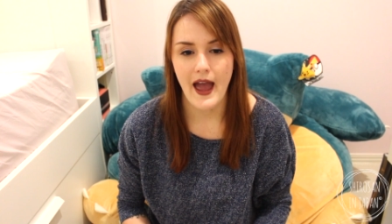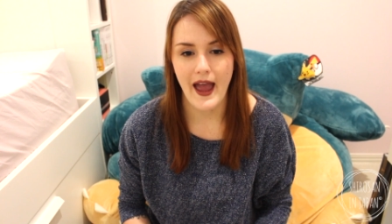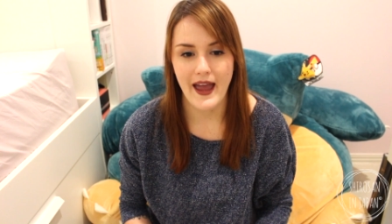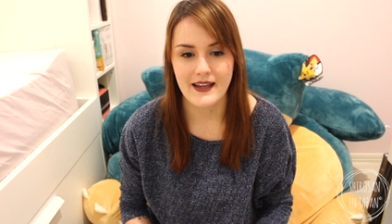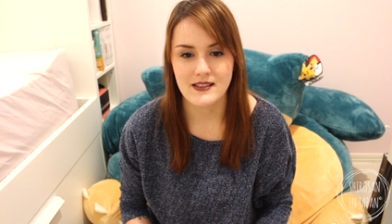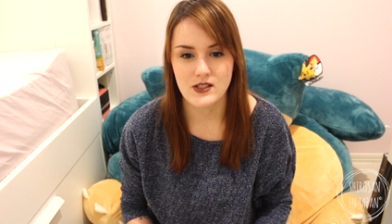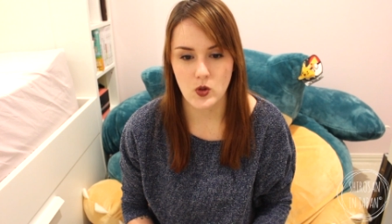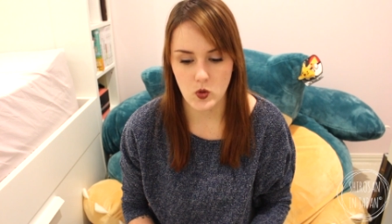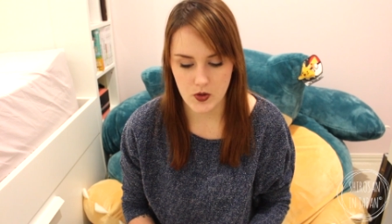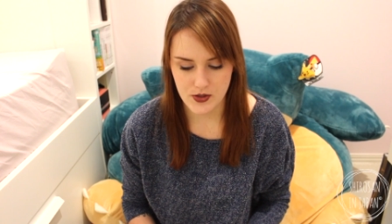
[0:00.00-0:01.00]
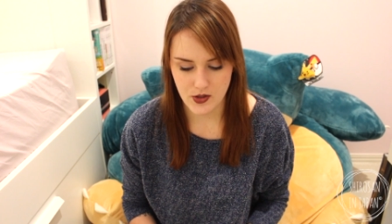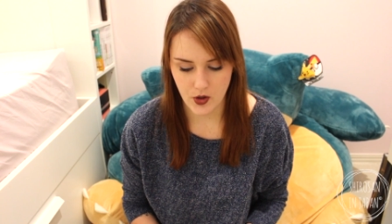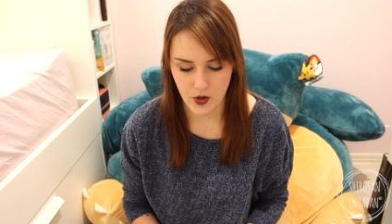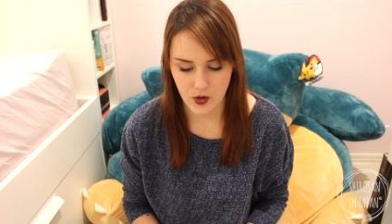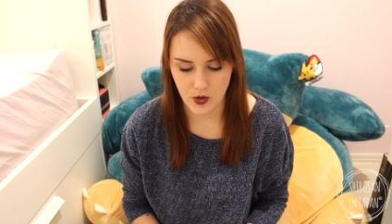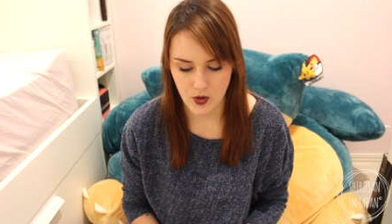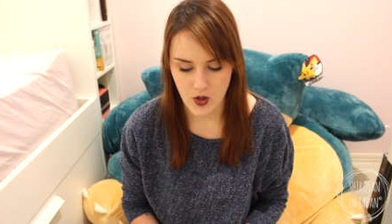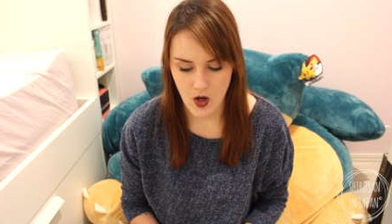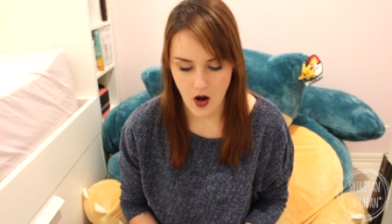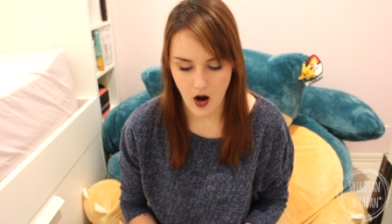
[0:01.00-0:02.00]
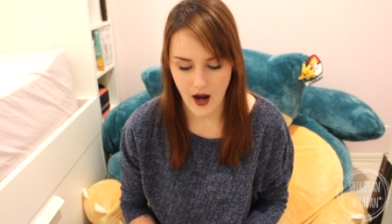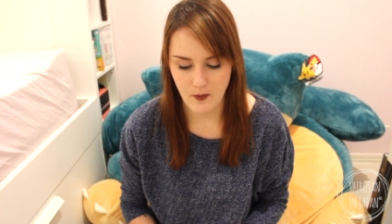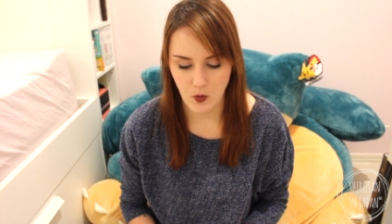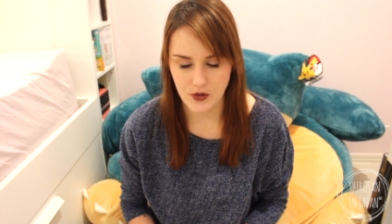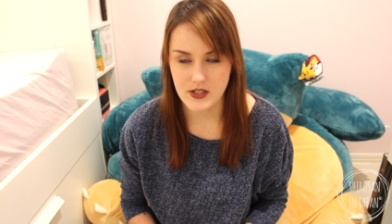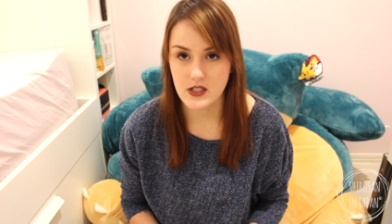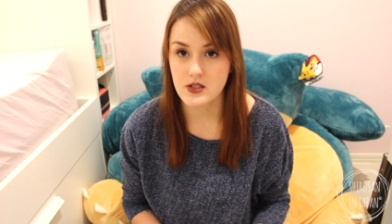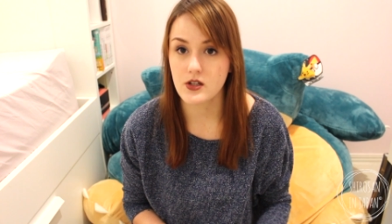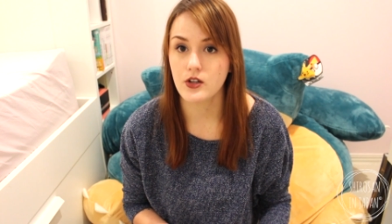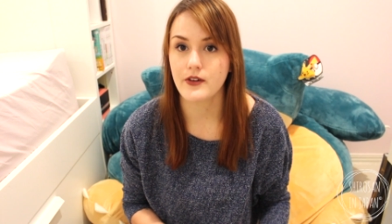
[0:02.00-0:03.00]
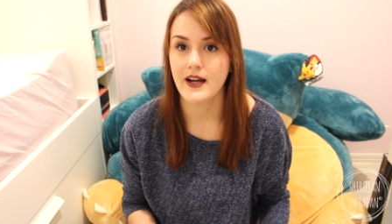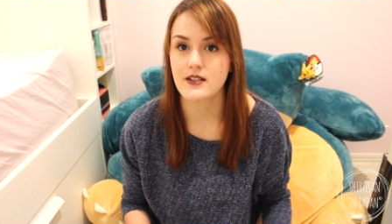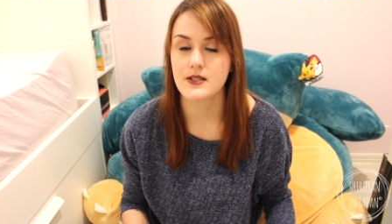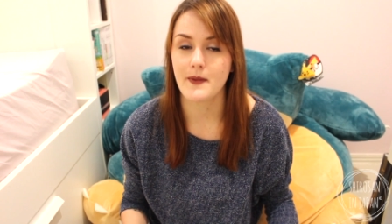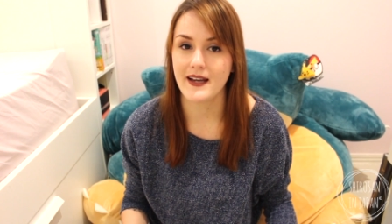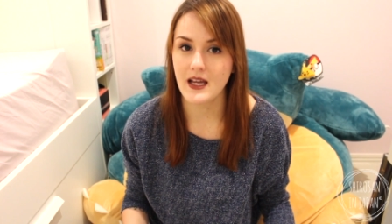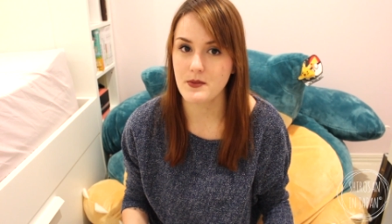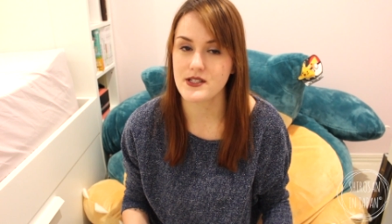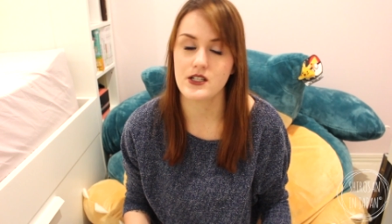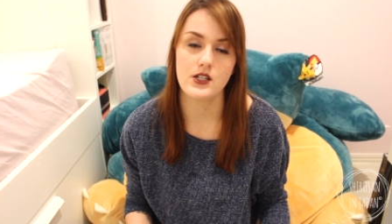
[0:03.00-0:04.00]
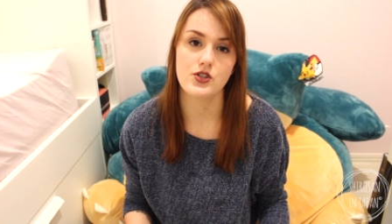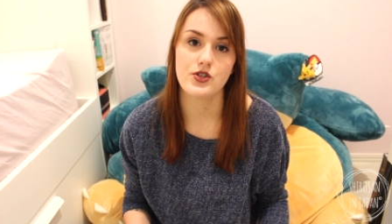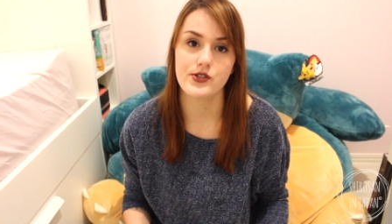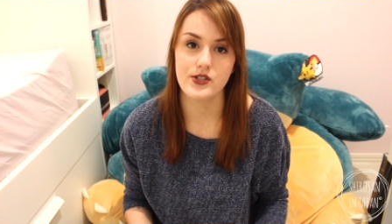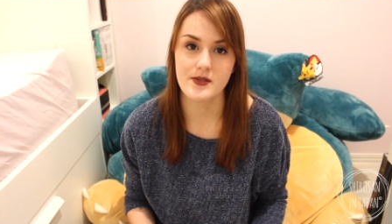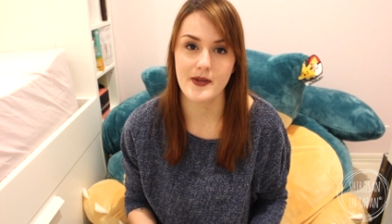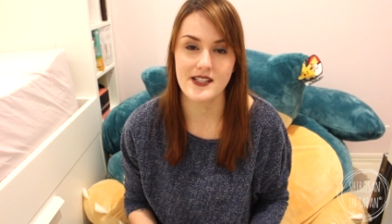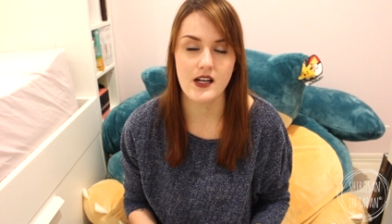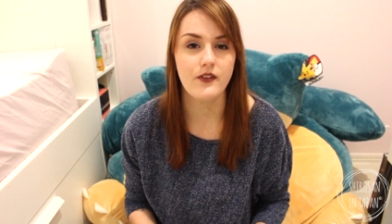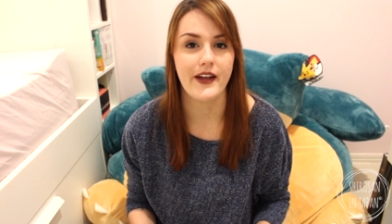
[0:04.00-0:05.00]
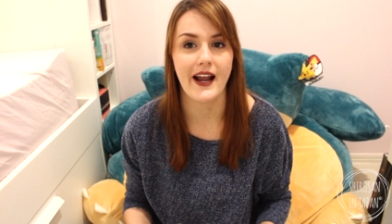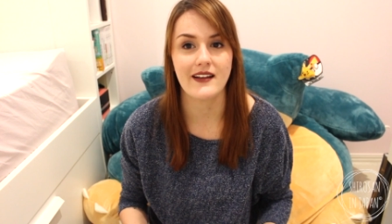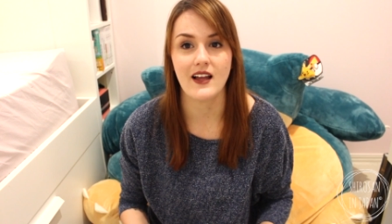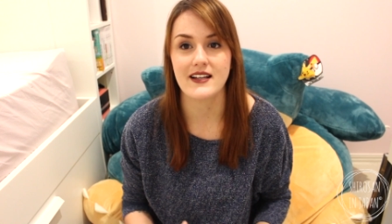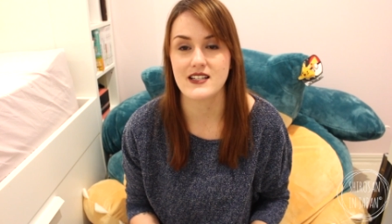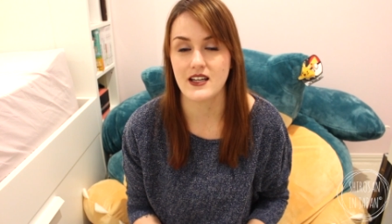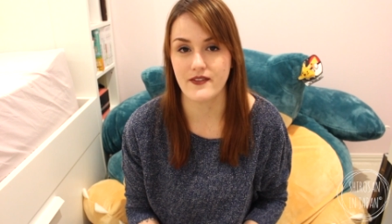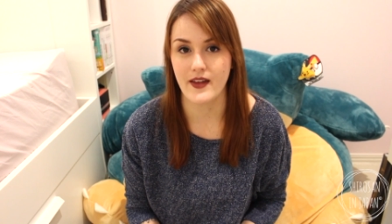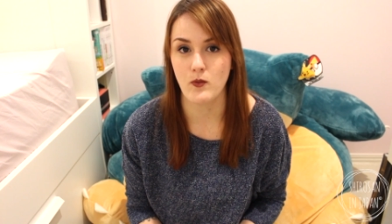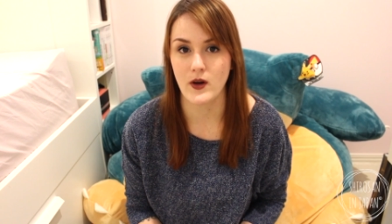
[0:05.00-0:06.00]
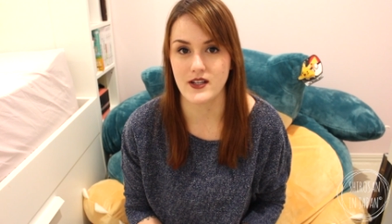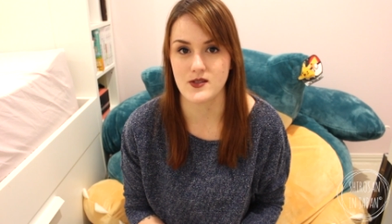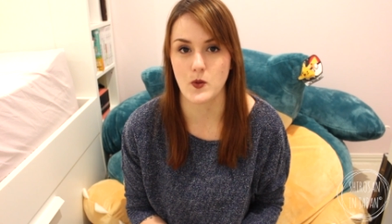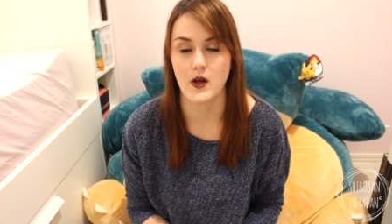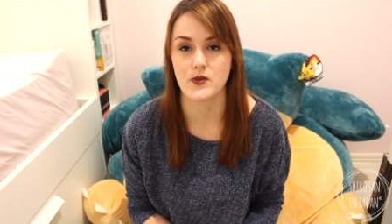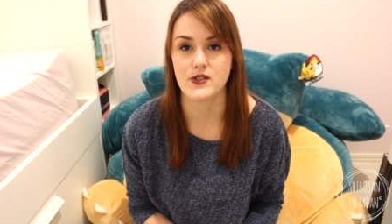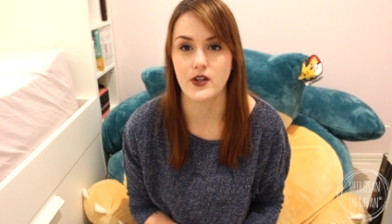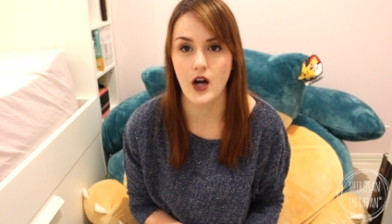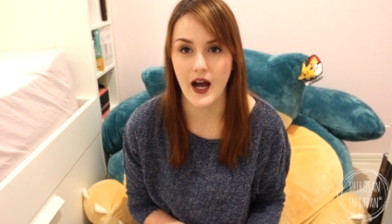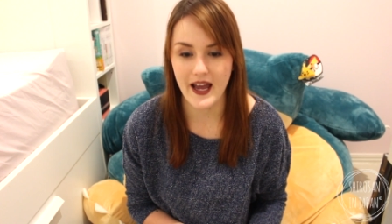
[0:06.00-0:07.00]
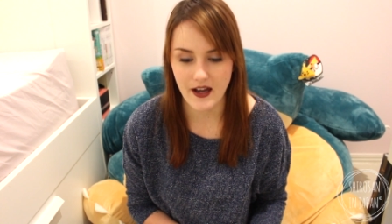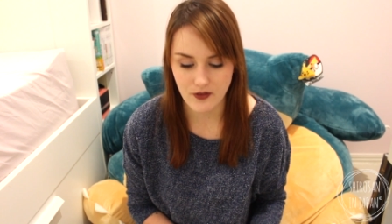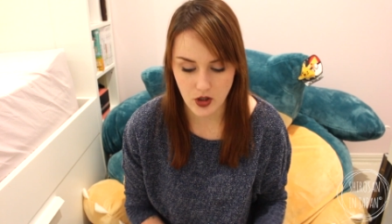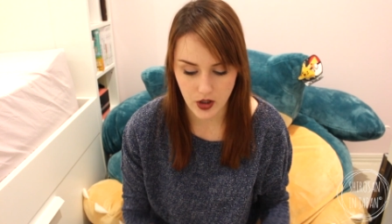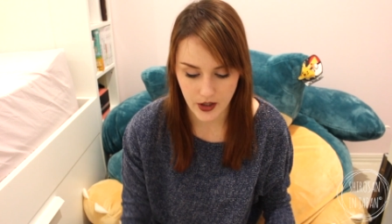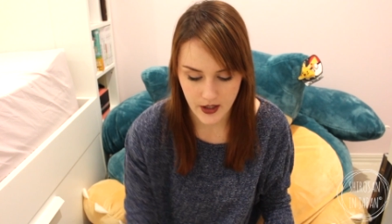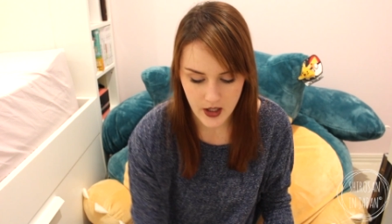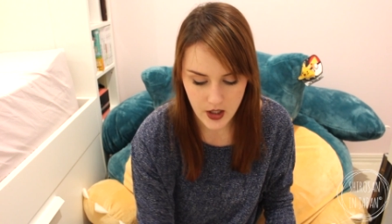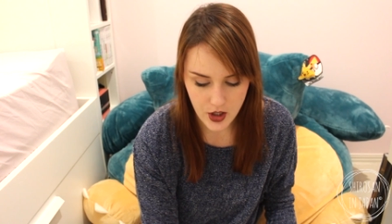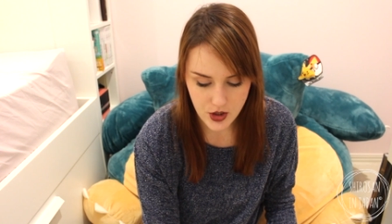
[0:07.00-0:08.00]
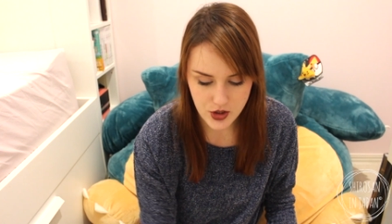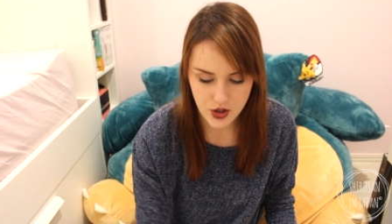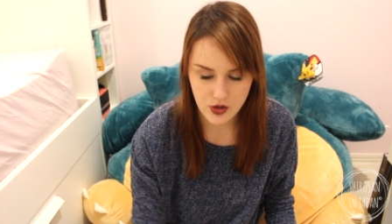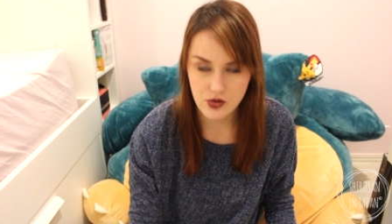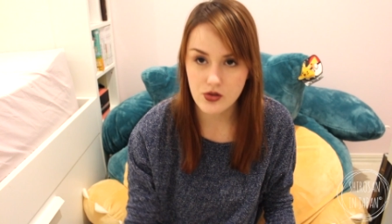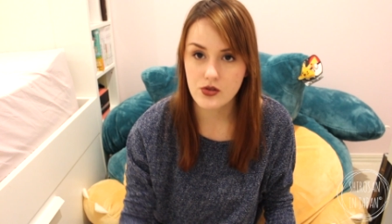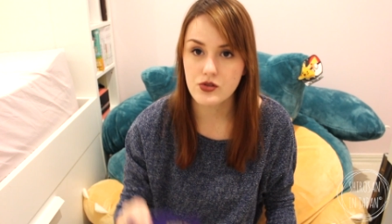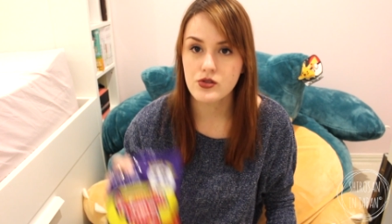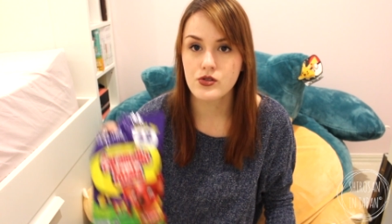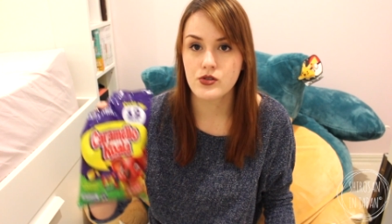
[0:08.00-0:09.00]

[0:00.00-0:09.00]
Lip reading: And also I'm wanting to go around to my neighbours and introduce myself, and I'd like to give them one as well. So I have got 2